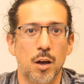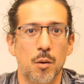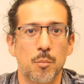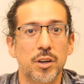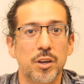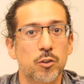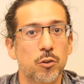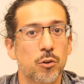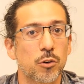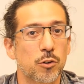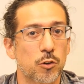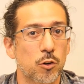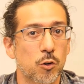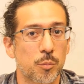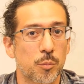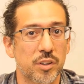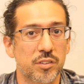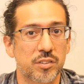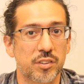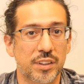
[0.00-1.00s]
Make sure you
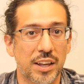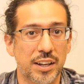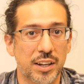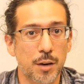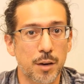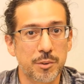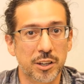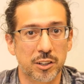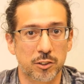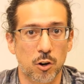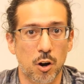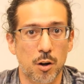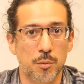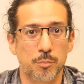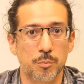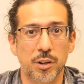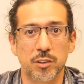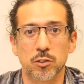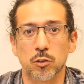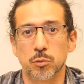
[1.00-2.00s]
don't miss the dynamic
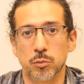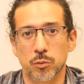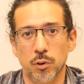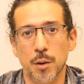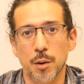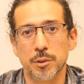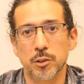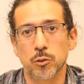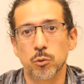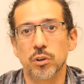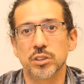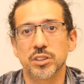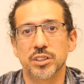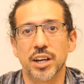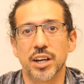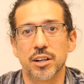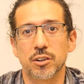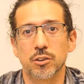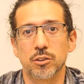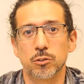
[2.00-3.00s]
drop by subscribing to our
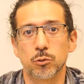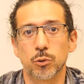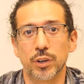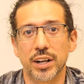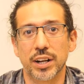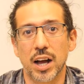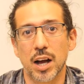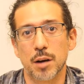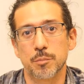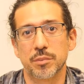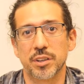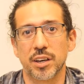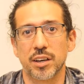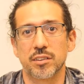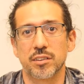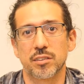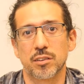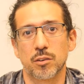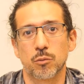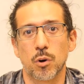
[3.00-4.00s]
channel to get
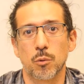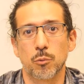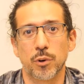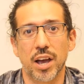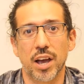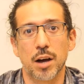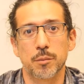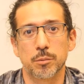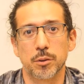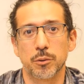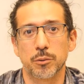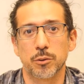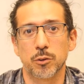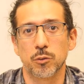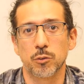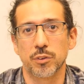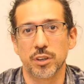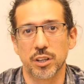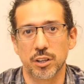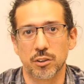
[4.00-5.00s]
updates when we upload
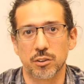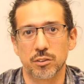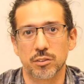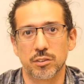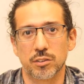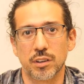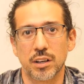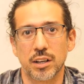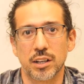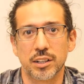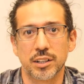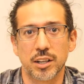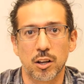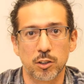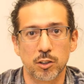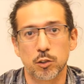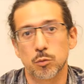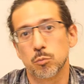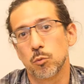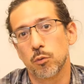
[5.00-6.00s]
new videos. Now let's